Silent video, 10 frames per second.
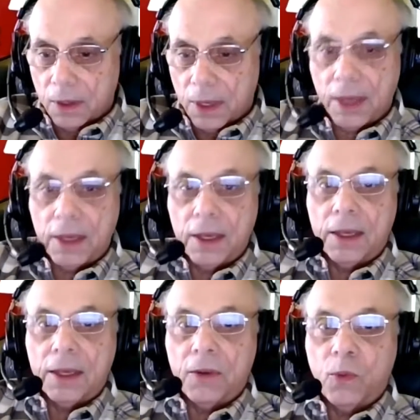
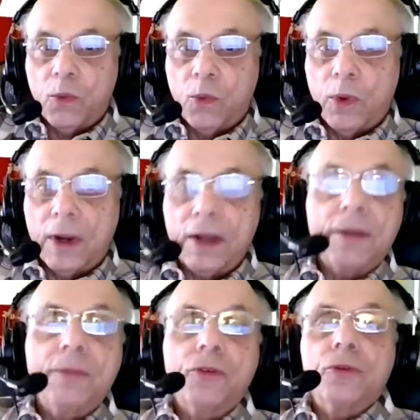Hey, welcome
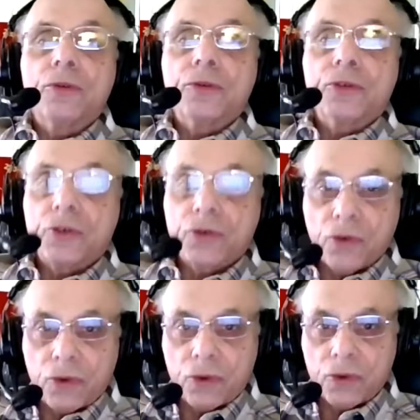to Cruise
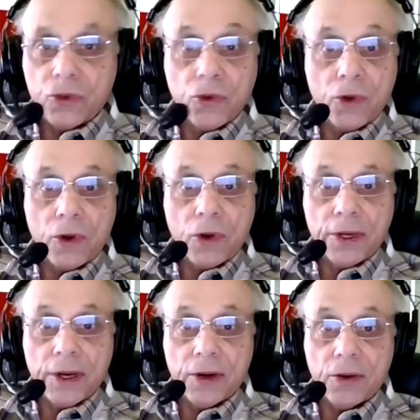Control, your
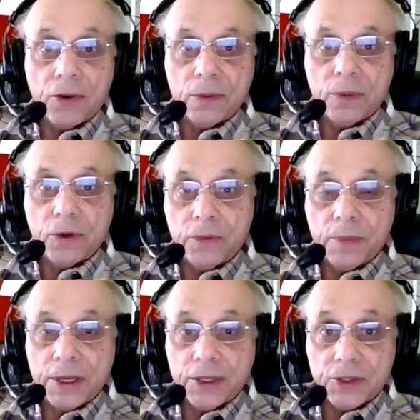on-air automotive
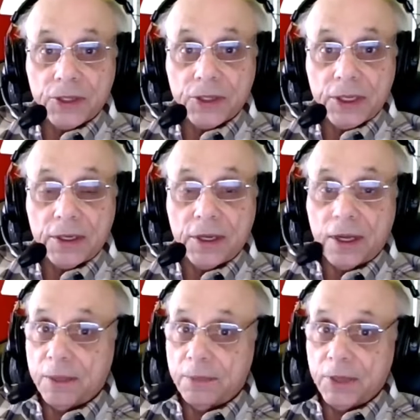magazine.
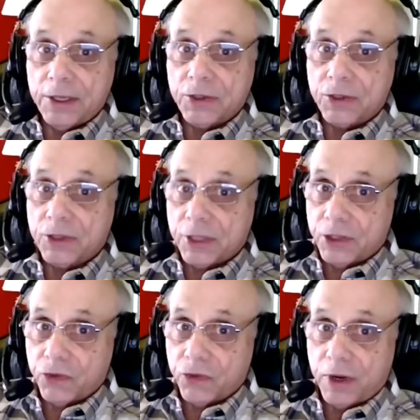I'm Les,
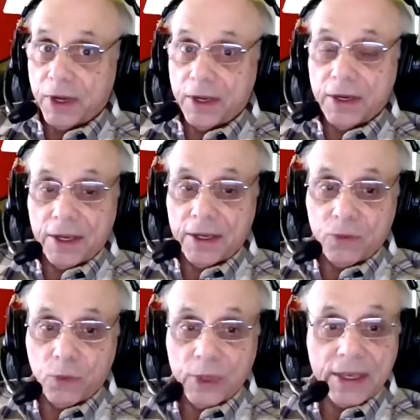he's Fred,
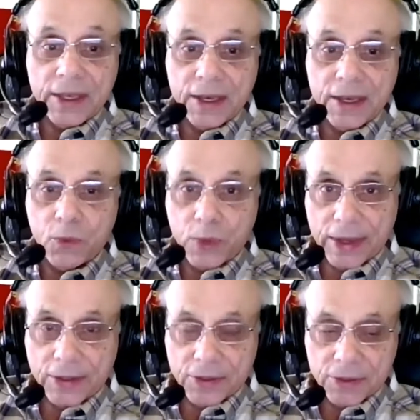and we can't
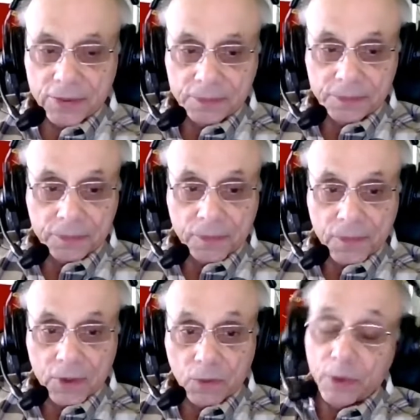wait.
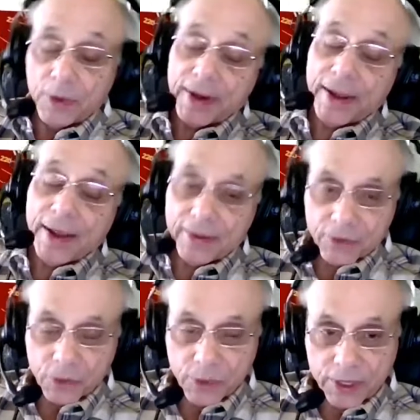Well, we're going to have
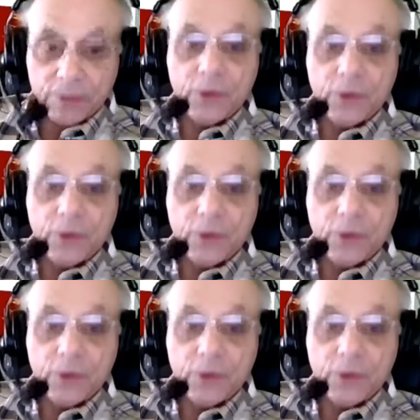to wait, but